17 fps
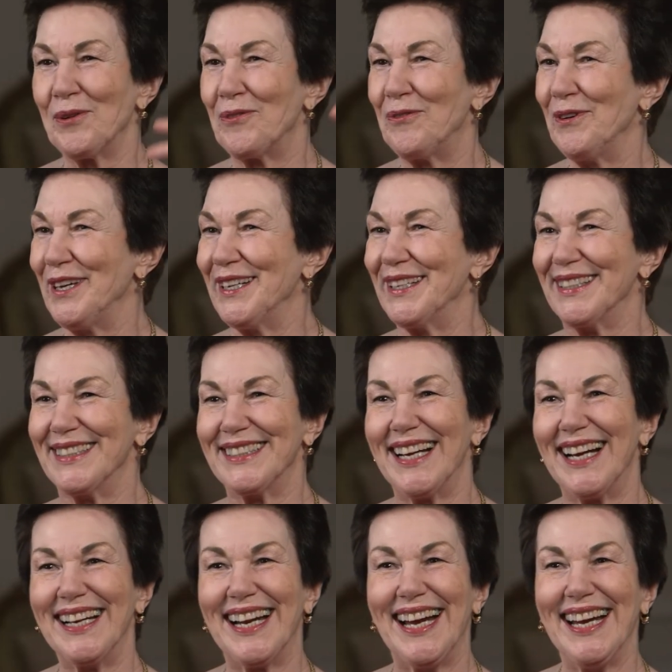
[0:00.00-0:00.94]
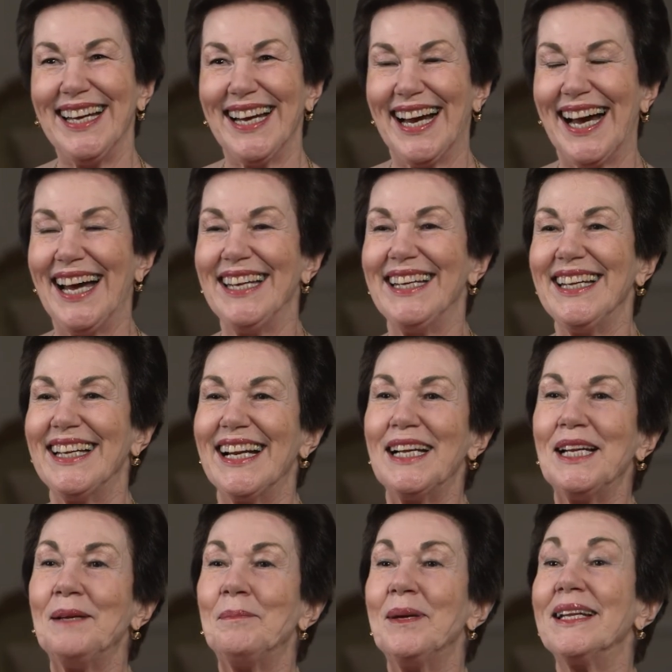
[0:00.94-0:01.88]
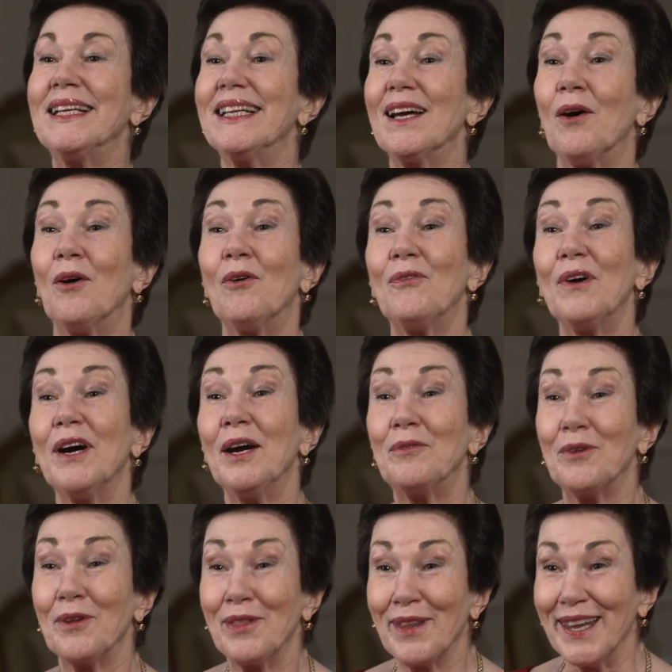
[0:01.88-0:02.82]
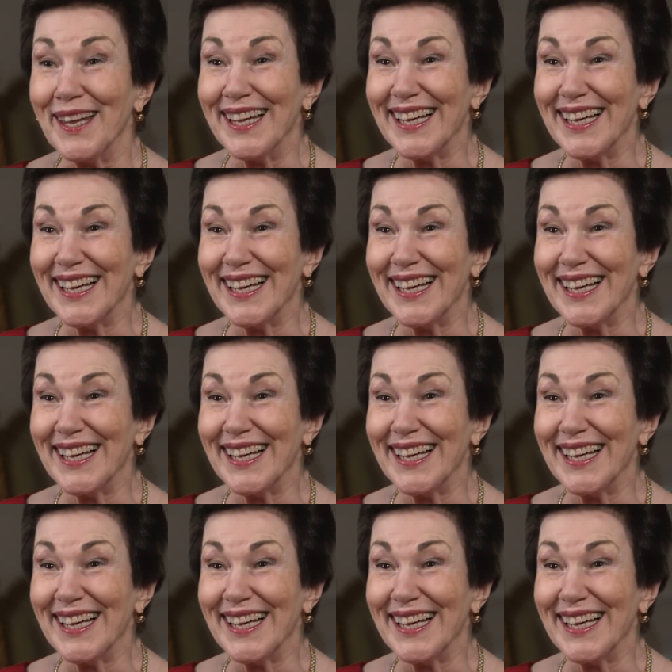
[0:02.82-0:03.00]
fields and I did a little bit of everything.